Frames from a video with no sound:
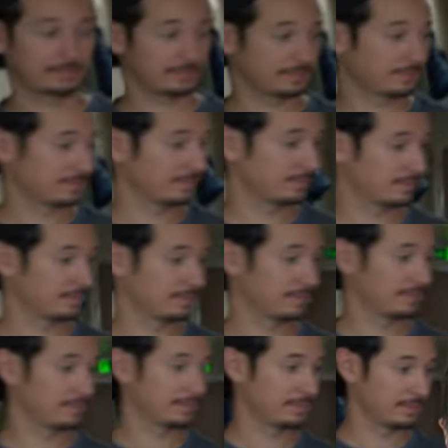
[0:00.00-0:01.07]

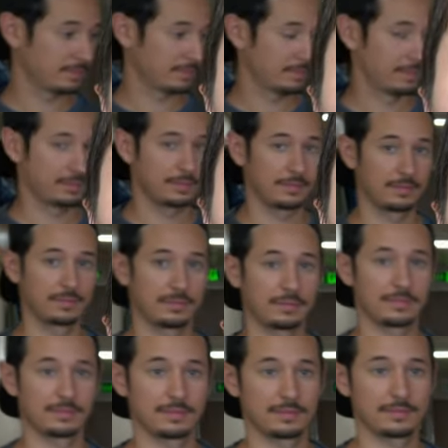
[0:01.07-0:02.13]

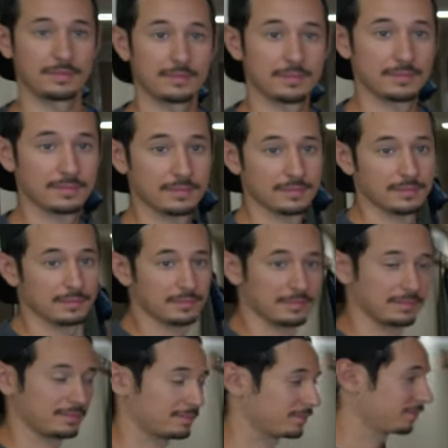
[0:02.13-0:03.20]
The person shown says nothing.